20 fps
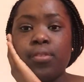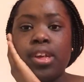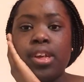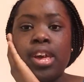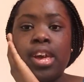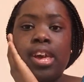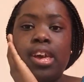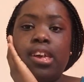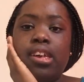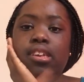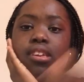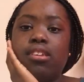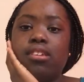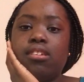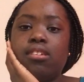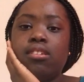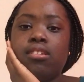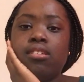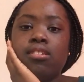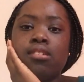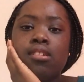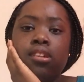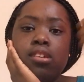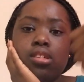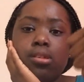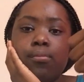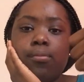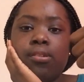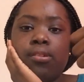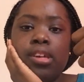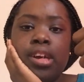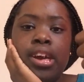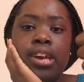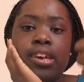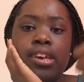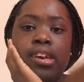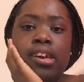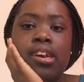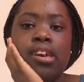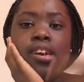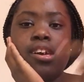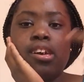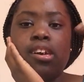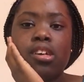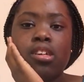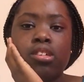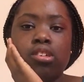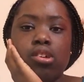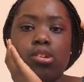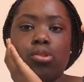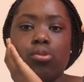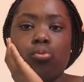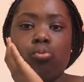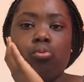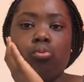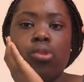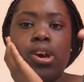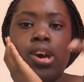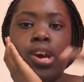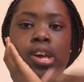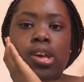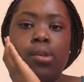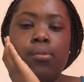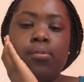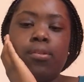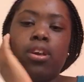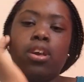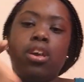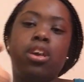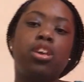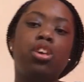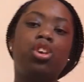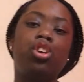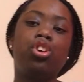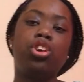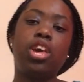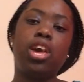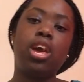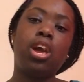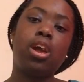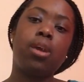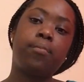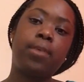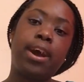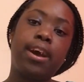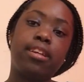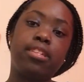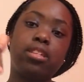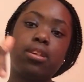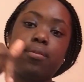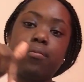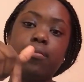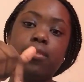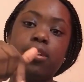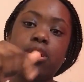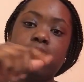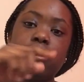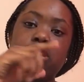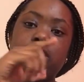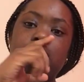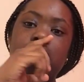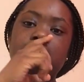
and don't forget to like it, subscribe, share, buy some merch.